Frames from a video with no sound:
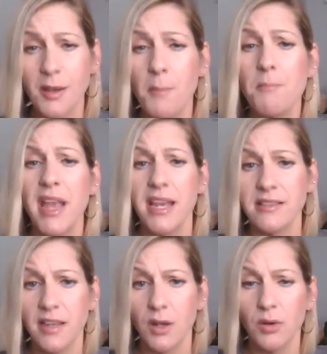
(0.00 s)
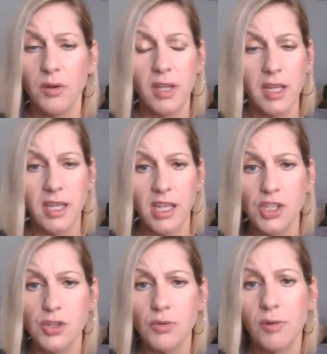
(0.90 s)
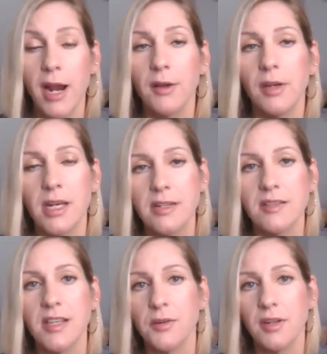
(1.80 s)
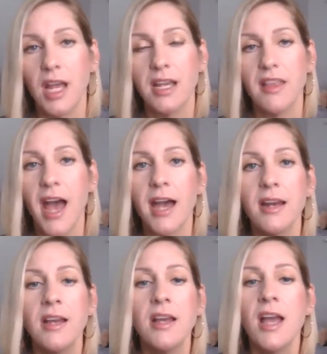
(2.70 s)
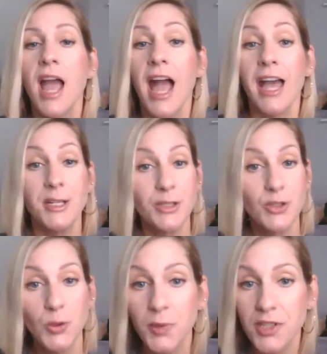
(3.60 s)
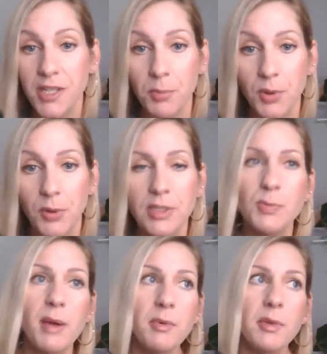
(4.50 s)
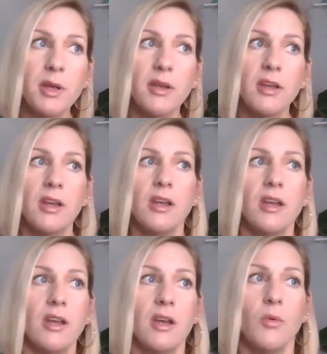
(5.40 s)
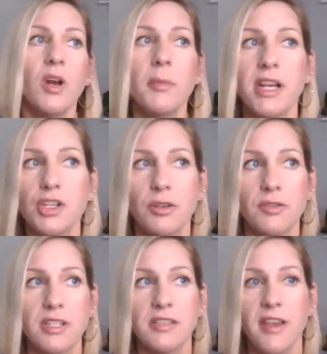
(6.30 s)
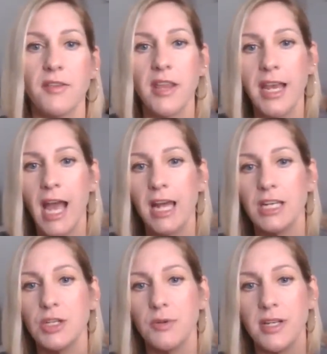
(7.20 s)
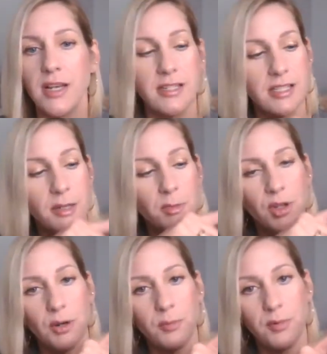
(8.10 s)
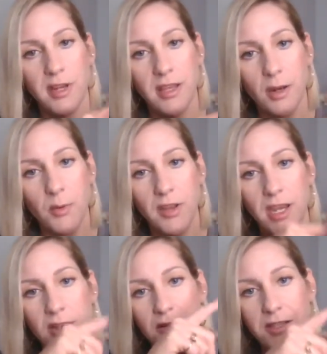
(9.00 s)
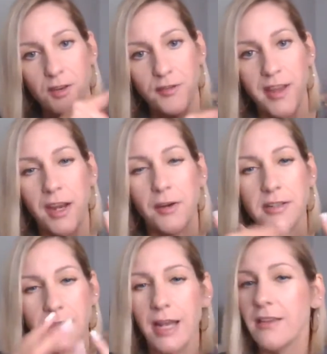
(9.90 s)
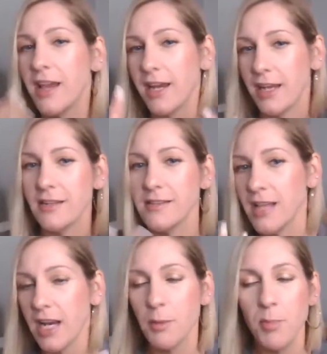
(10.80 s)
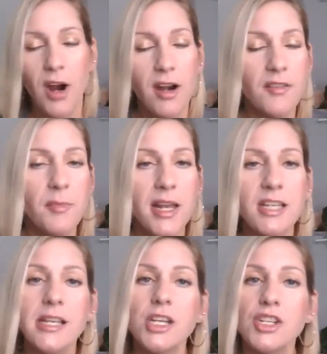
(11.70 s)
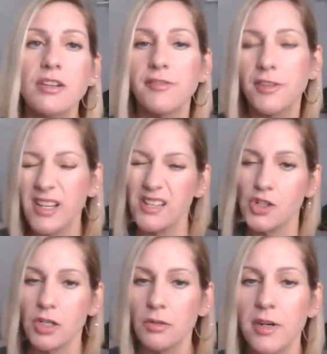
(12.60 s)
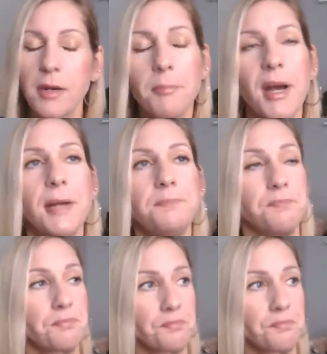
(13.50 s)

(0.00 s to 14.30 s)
is amazing. It'll really get you grounded and centered like that. And it's super simple. It's probably one of my children's favorite. They kind of do a similar breathing where they use their fingers, kind of that kinesthetic part of meditation for children. But